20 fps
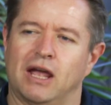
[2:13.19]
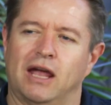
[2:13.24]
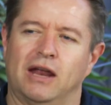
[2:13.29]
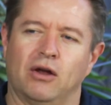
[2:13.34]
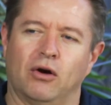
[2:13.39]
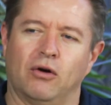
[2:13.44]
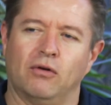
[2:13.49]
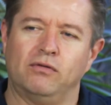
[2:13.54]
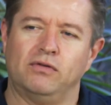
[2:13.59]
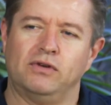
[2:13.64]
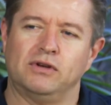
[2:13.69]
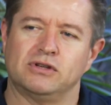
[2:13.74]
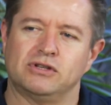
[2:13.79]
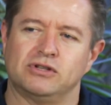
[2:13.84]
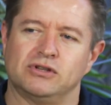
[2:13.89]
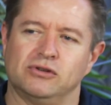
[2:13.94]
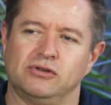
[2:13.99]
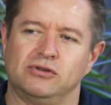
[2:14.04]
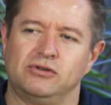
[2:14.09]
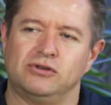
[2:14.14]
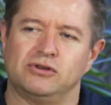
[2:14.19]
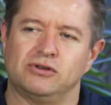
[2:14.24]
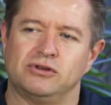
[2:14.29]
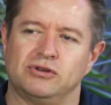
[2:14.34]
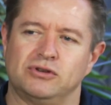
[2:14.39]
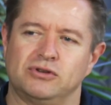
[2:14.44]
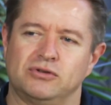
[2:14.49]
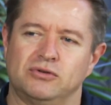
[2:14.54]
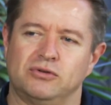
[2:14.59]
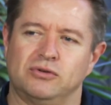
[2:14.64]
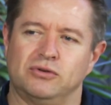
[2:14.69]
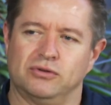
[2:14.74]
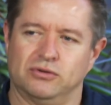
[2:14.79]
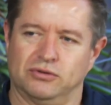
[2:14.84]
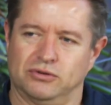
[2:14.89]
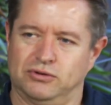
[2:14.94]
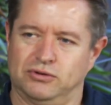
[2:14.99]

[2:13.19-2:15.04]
an obvious solution to